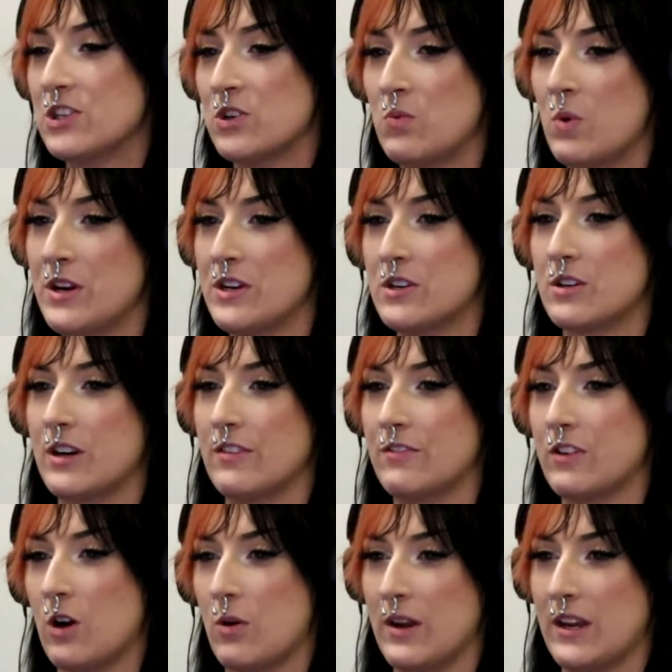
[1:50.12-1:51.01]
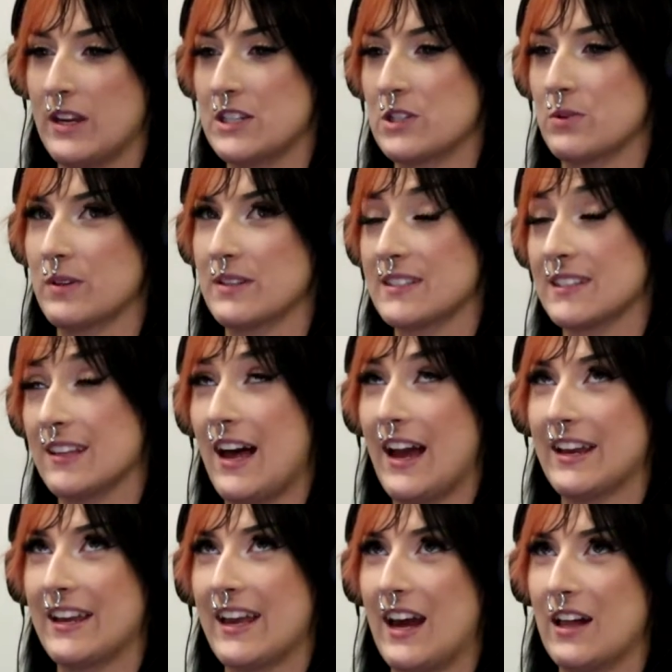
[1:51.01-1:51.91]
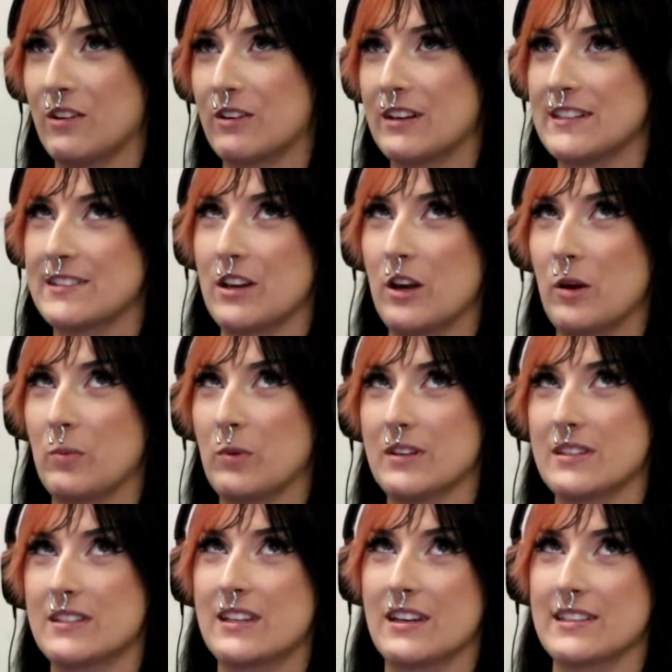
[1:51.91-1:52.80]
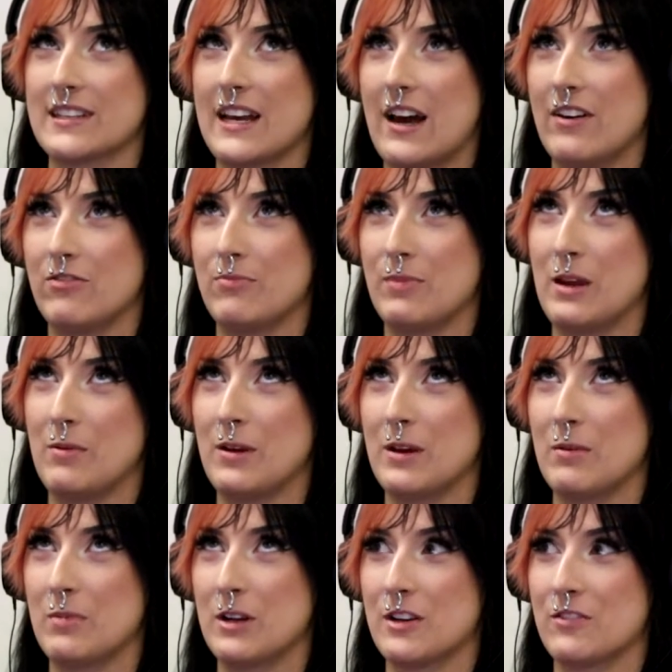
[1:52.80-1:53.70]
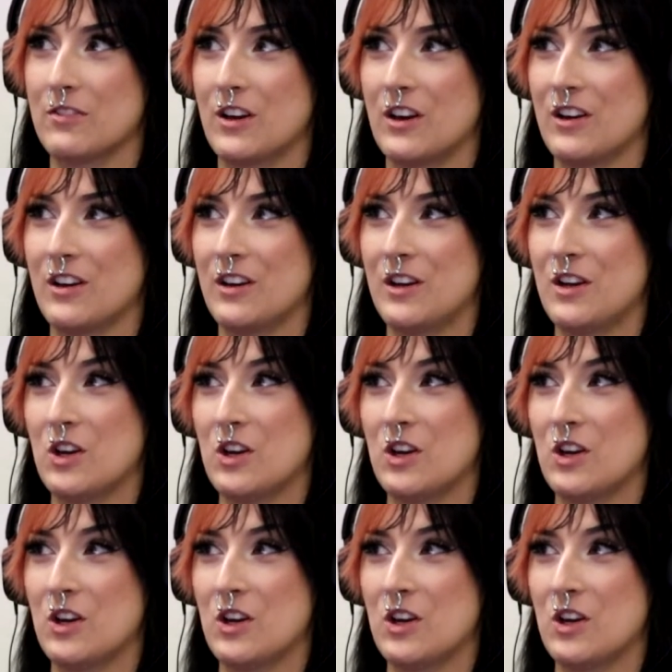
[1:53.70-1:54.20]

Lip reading: do wonder if going into a slight calorie surplus does have maybe a bit of a